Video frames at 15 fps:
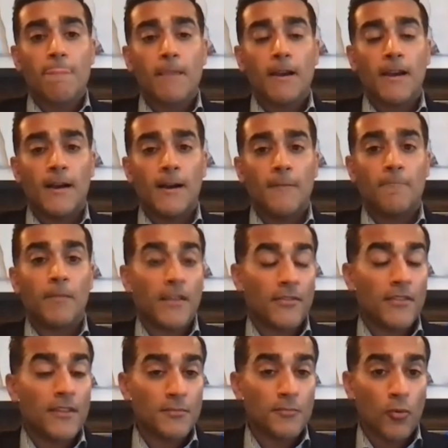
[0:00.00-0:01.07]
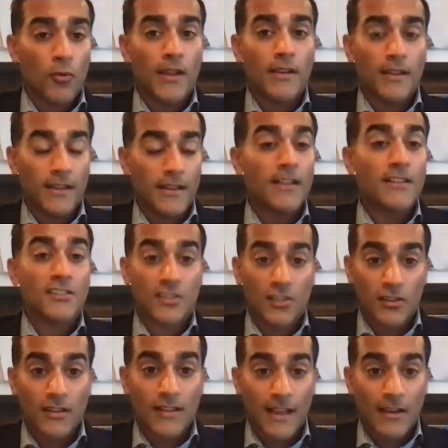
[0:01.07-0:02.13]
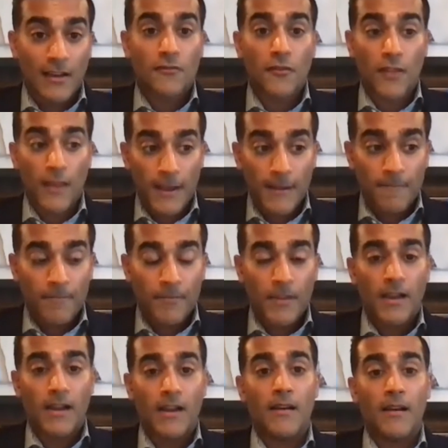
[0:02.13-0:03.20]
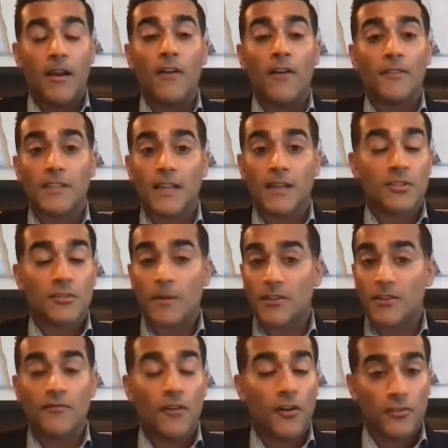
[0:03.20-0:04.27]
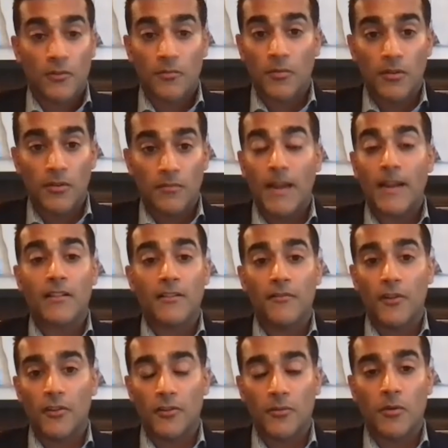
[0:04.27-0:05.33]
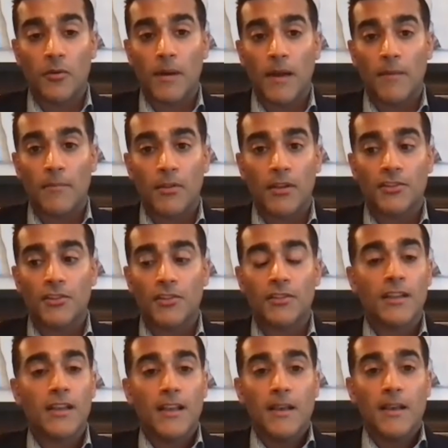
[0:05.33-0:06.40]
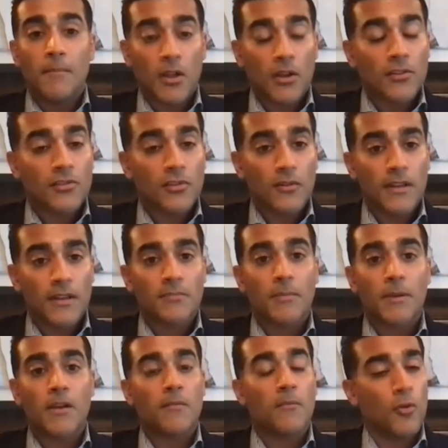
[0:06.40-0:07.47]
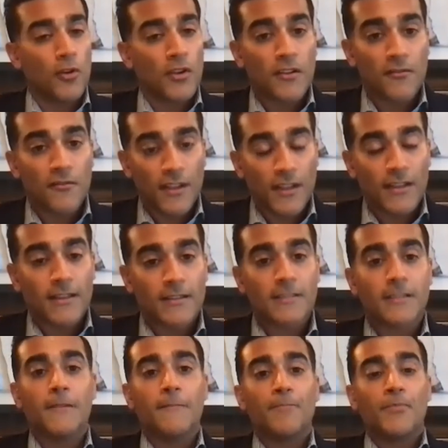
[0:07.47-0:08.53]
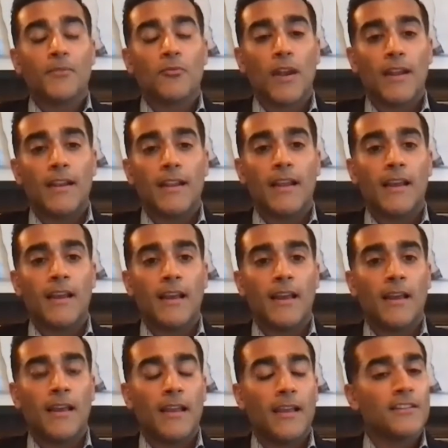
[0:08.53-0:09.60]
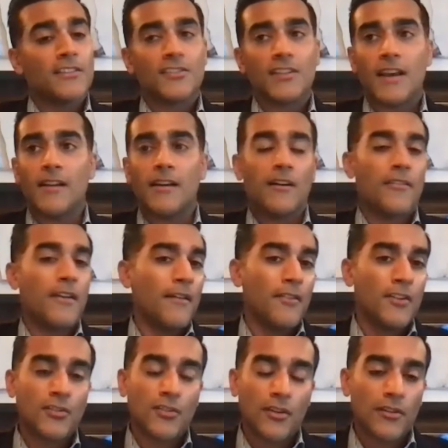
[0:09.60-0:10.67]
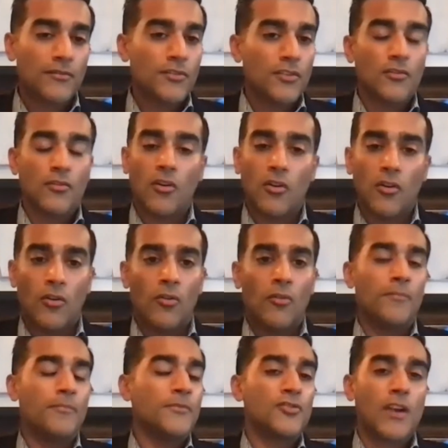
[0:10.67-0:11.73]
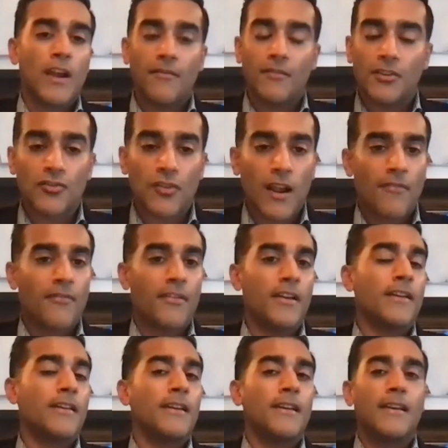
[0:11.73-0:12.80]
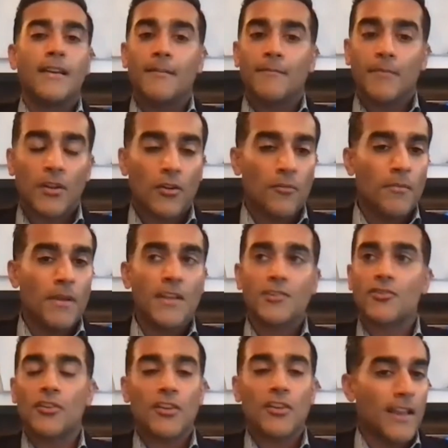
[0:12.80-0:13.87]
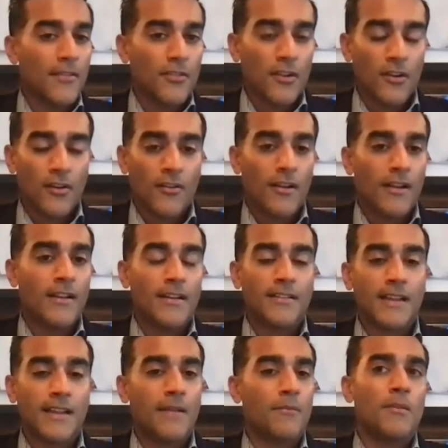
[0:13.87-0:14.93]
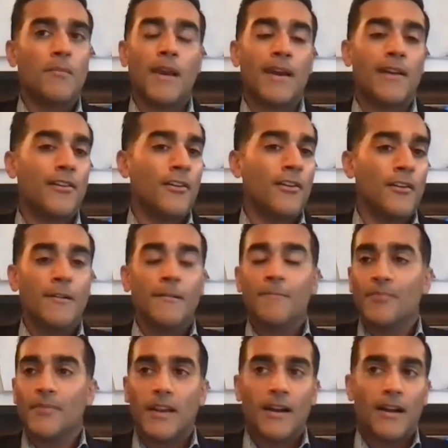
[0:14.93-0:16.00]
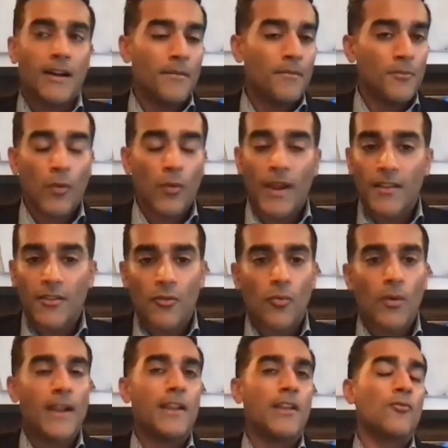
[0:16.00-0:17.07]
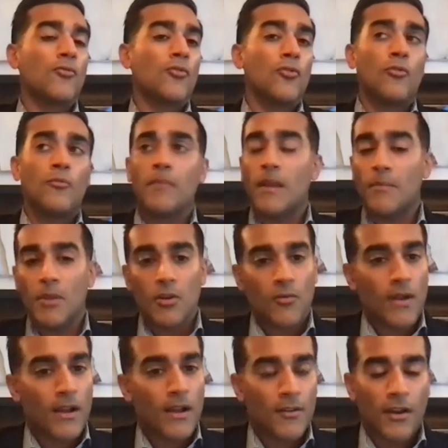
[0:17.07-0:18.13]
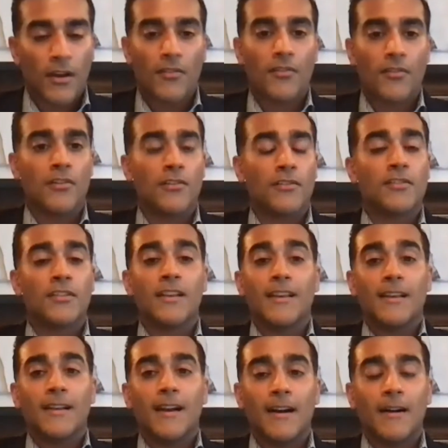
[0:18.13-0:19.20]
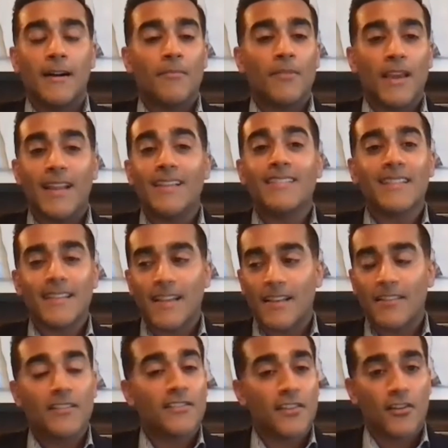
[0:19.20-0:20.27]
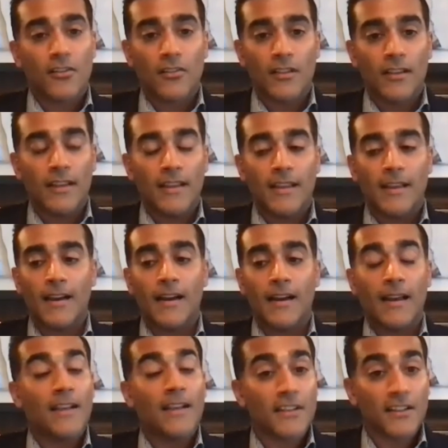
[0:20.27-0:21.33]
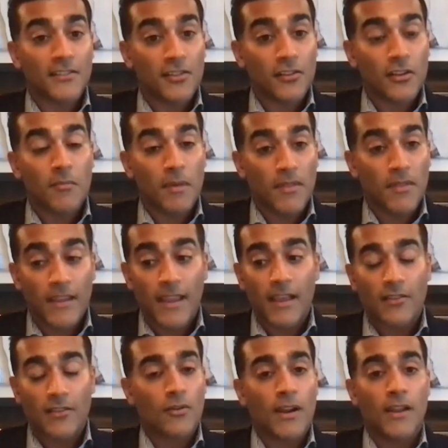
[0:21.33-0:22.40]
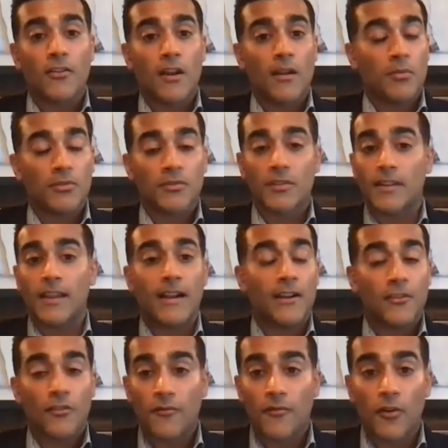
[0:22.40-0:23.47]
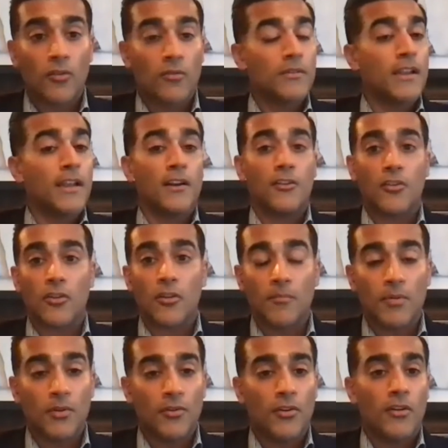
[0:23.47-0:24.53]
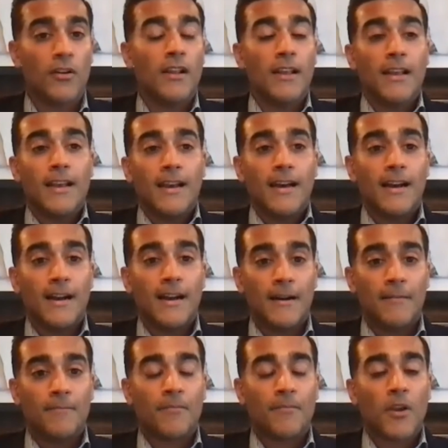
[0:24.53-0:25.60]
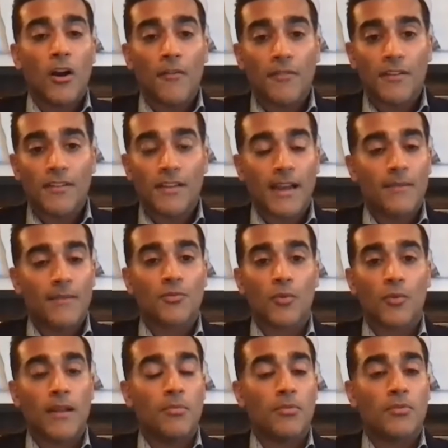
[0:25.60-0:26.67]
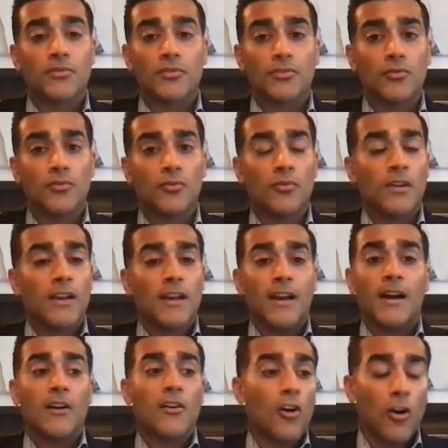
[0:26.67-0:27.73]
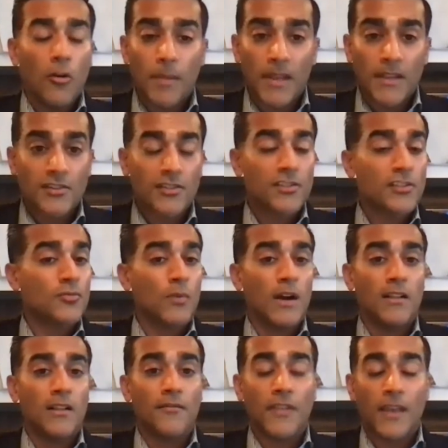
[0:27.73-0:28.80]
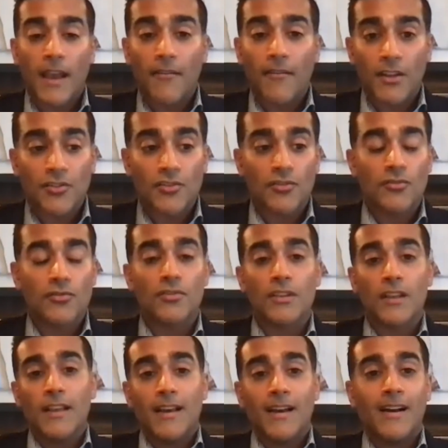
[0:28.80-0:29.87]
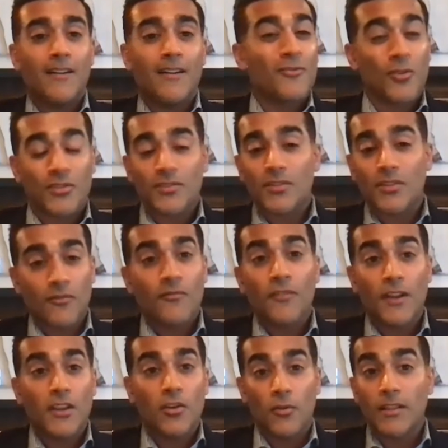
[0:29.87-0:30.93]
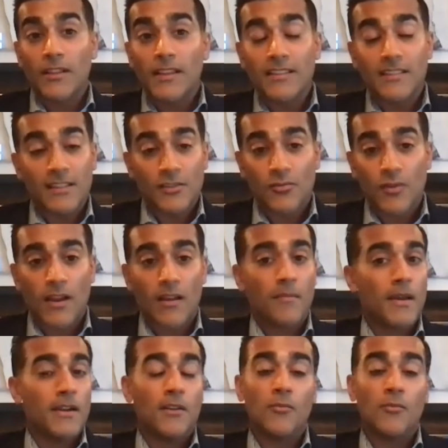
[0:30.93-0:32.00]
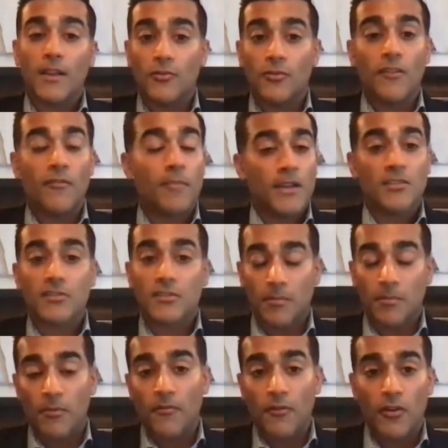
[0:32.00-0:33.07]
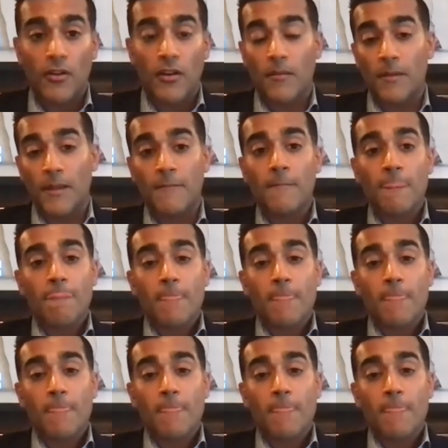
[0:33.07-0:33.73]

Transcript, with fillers: Um, at this point, it, it still allows for that, uh, oftentimes, especially vulnerable, medically vulnerable populations, but also it's become more convenient, right? And, and instead of having to, to go drive in traffic, you know, make sure you get there in a timely manner, um, wait in the waiting room, maybe around others, um, that isn't necessarily, uh, hasn't necessarily been the case, right? You're able to get on your phone, get on your computer. Um, oftentimes we're able to uh, call patients as well if they have issues. Uh, of course, you know, video at least is recommended. We do have patients that prefer to come in.